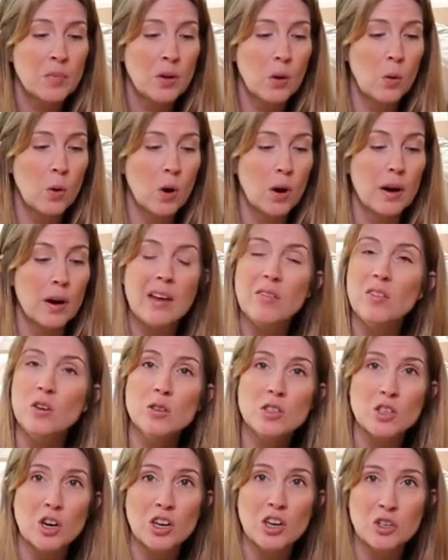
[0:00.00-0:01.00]
or if you
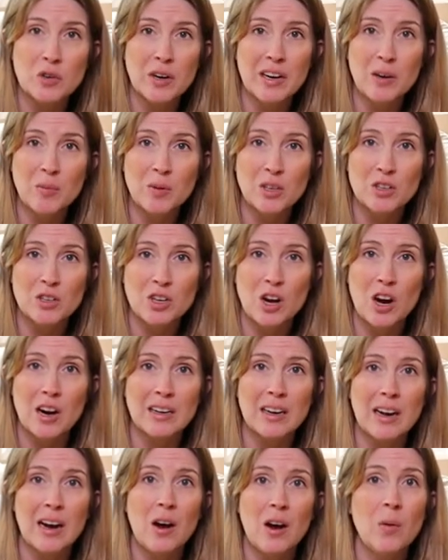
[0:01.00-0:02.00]
start training with your dog
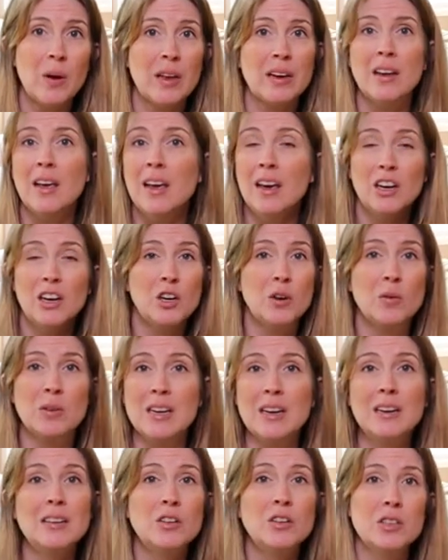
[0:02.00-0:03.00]
now and you know
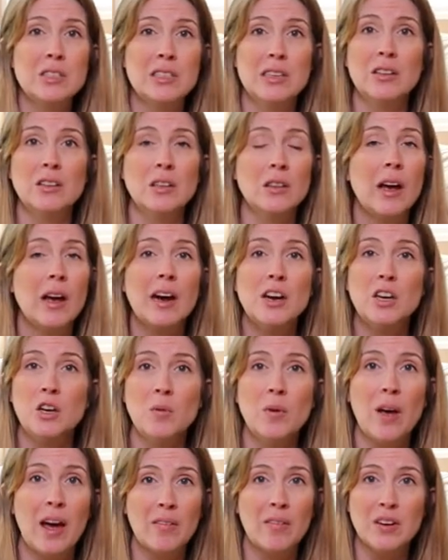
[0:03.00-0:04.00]
10 years down the line
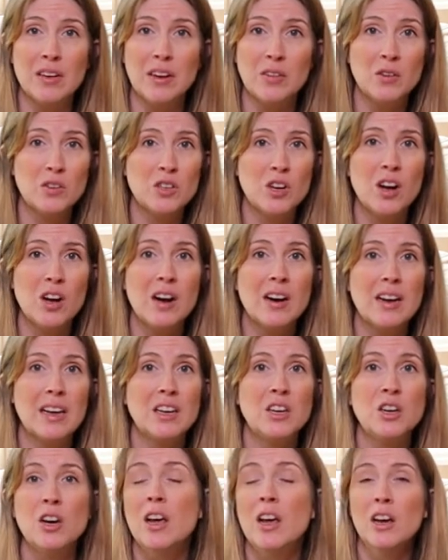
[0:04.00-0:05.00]
you have another dog
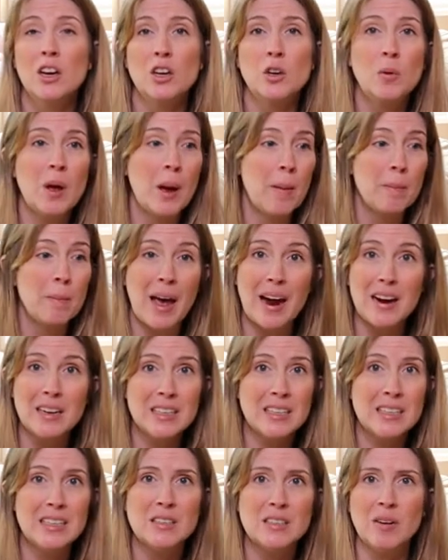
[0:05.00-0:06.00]
and you come back
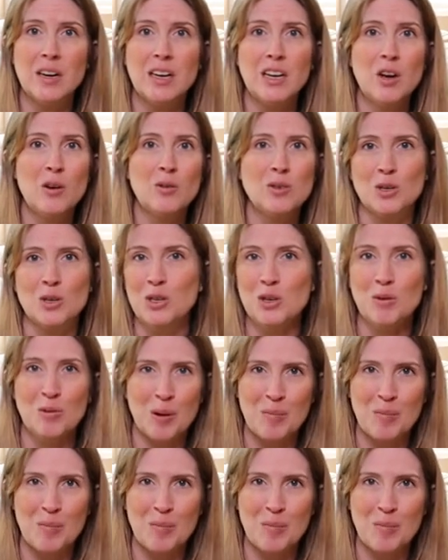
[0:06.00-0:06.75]
to these videos or you